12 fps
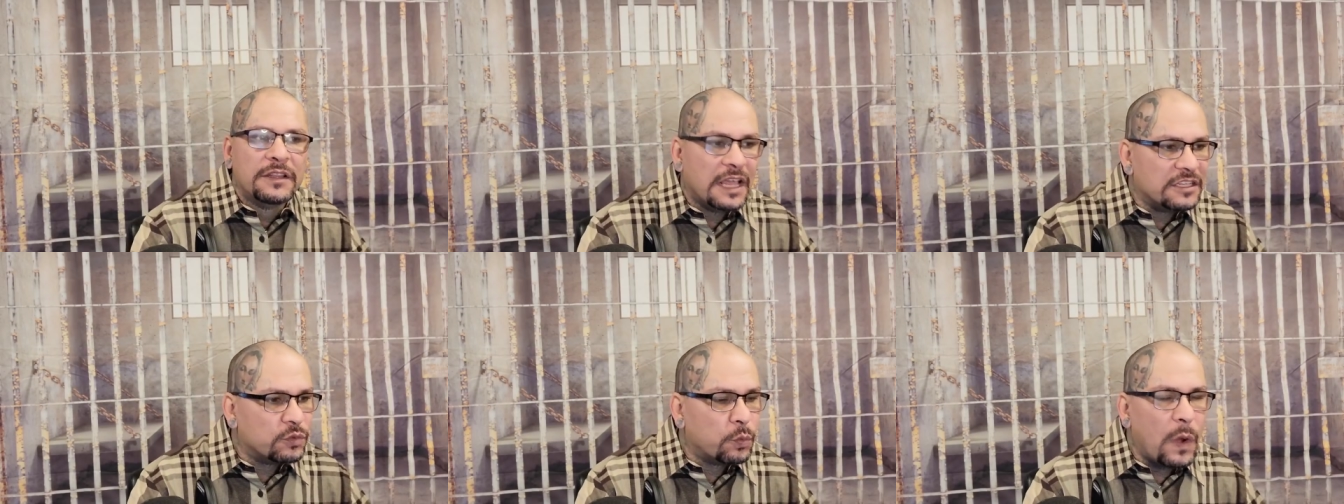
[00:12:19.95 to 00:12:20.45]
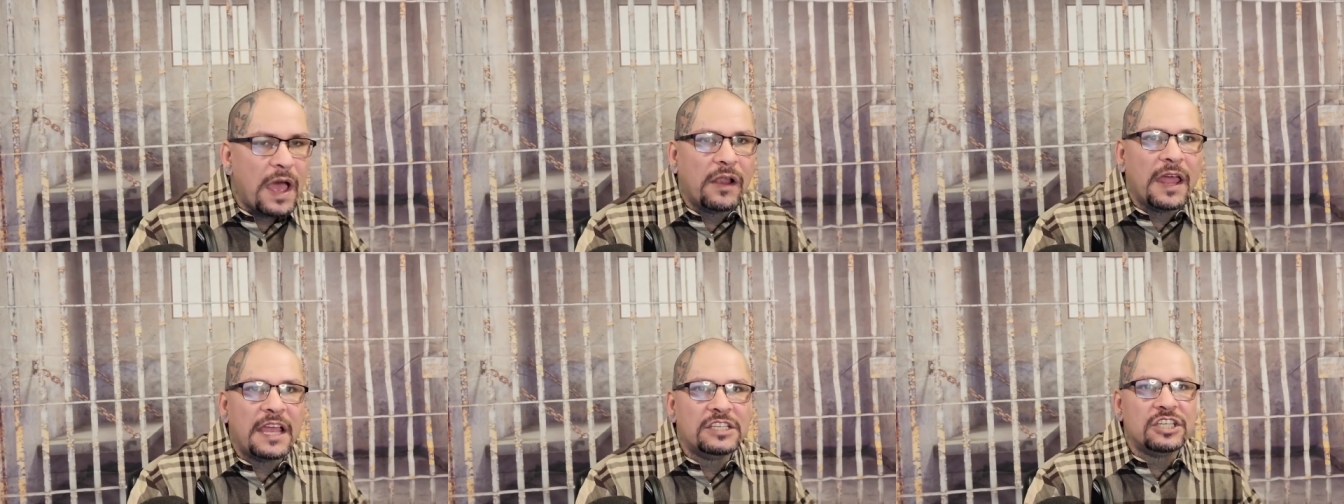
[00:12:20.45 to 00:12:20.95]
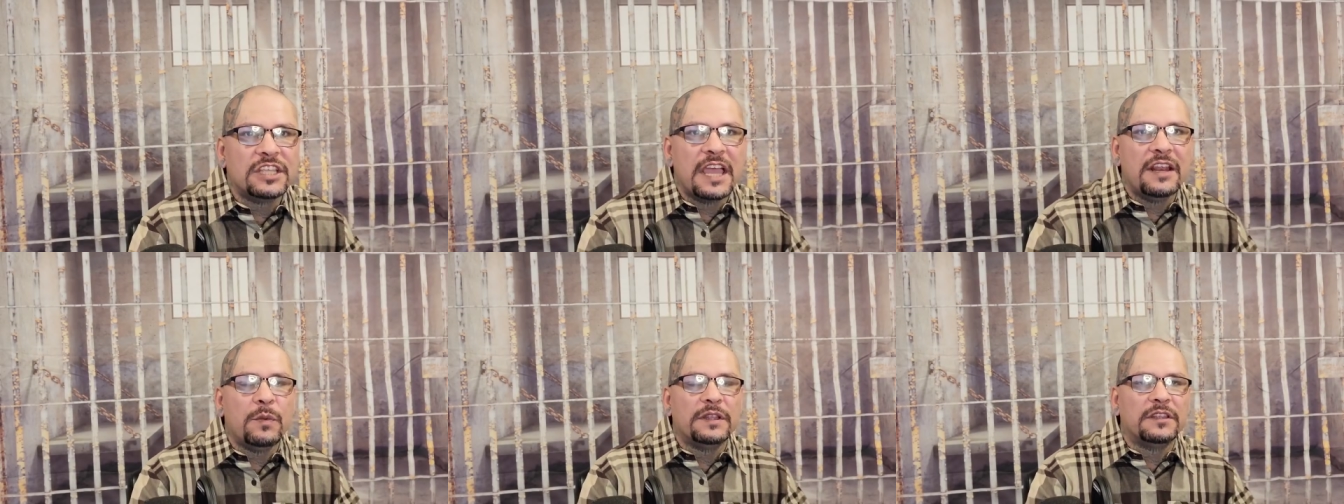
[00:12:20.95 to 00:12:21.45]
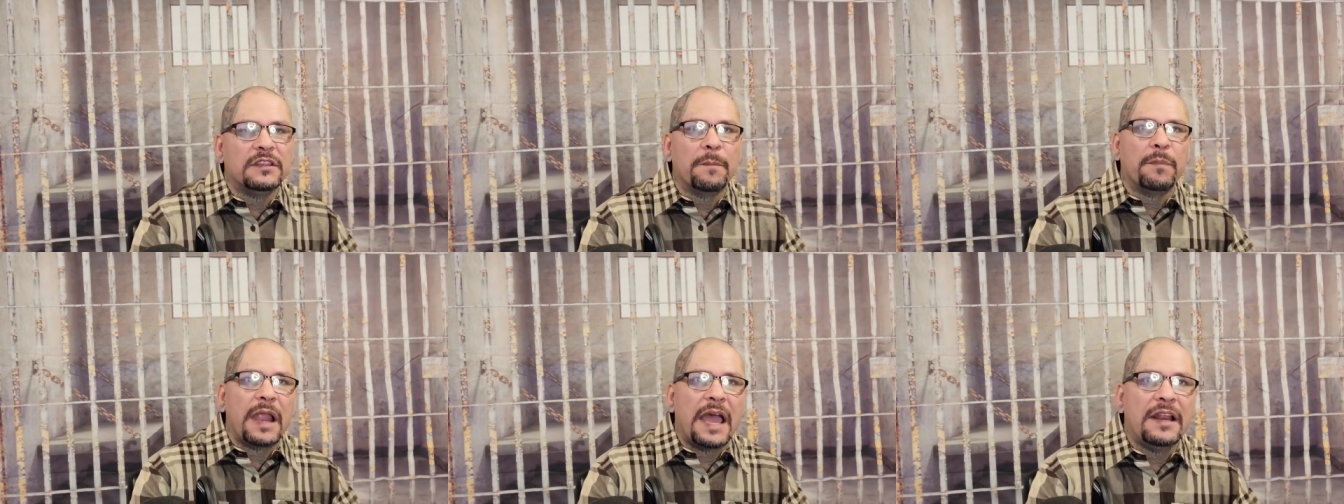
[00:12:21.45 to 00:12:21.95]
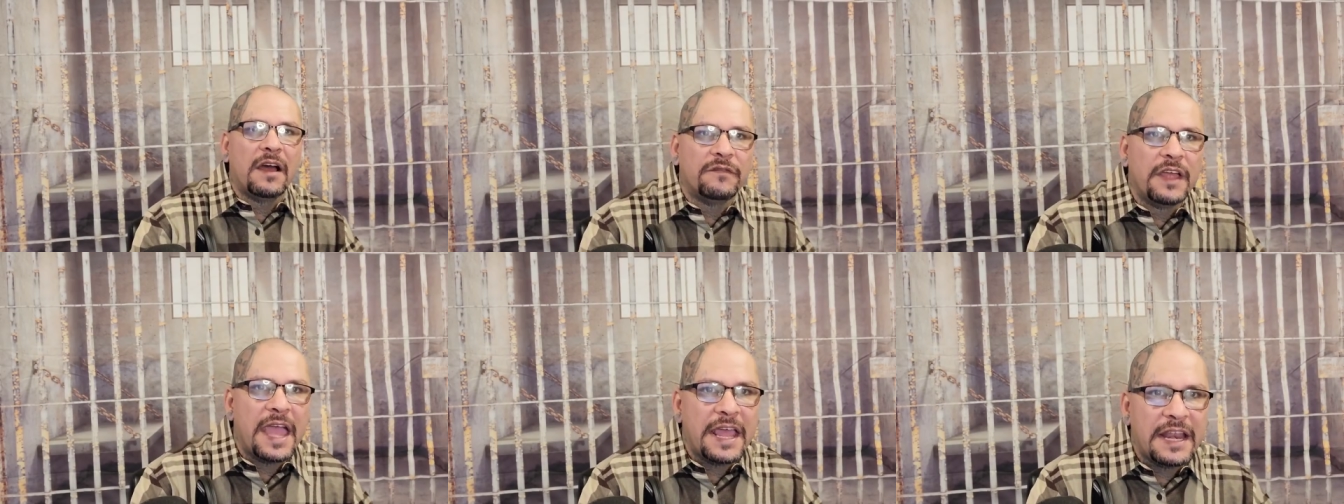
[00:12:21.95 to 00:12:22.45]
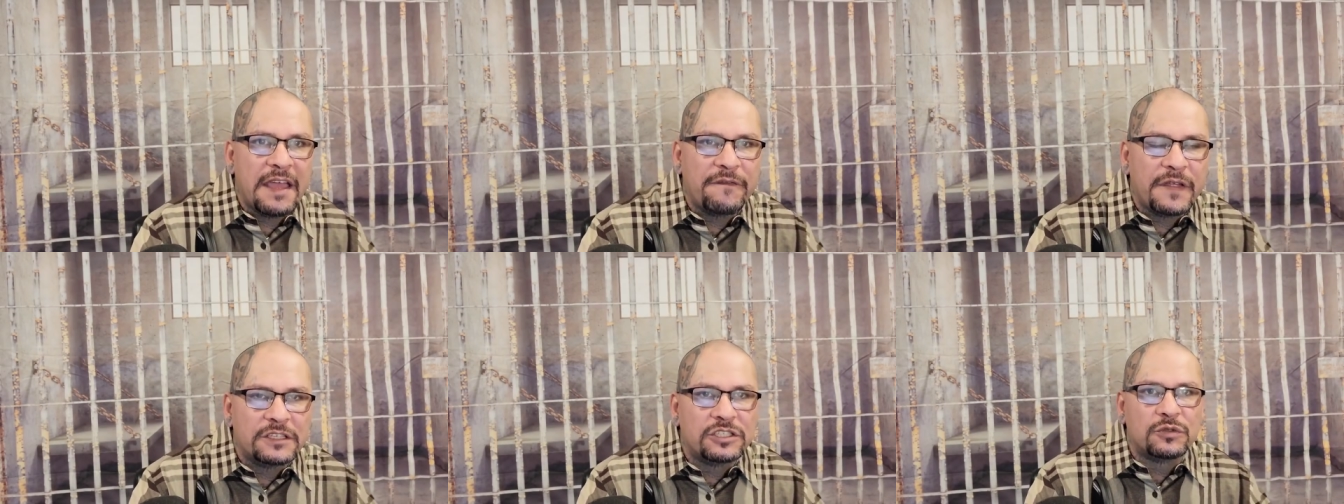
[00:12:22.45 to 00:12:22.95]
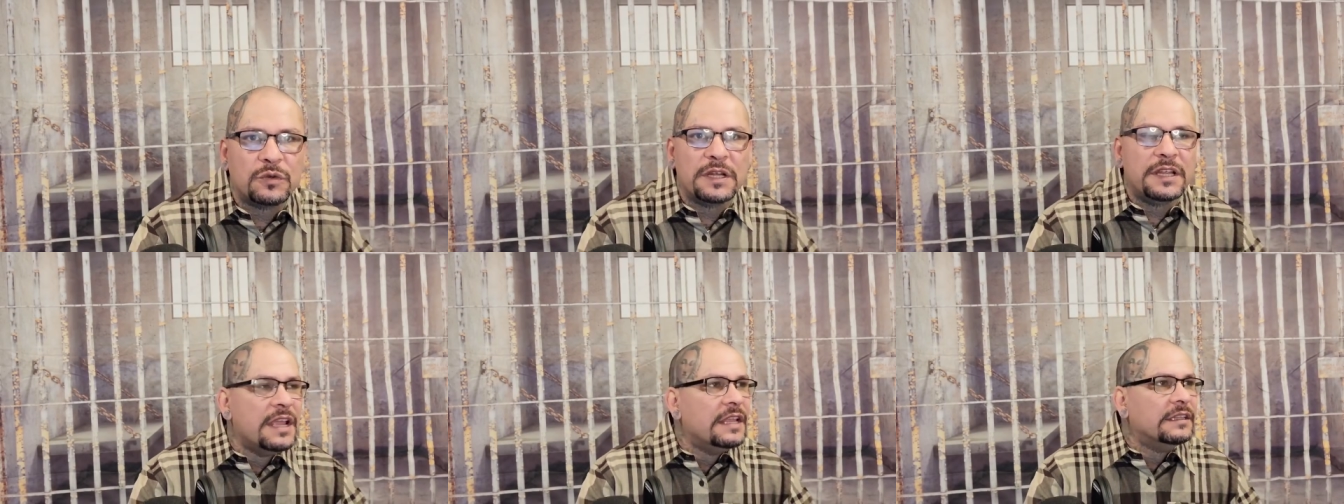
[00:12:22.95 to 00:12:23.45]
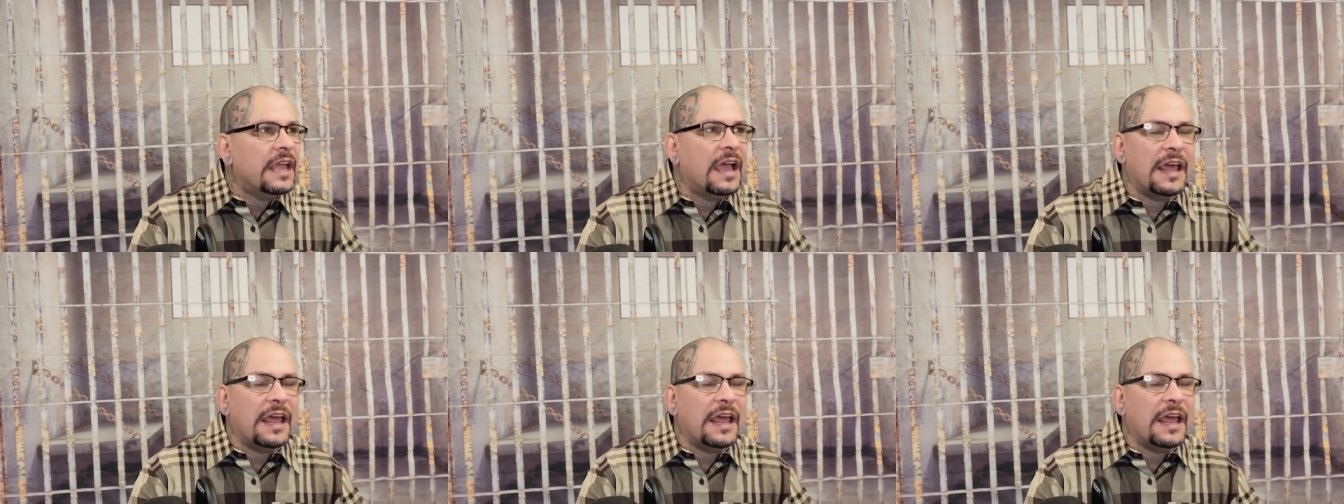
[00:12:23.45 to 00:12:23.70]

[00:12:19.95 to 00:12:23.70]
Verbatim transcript: that's well educated within the plight of the NF history that,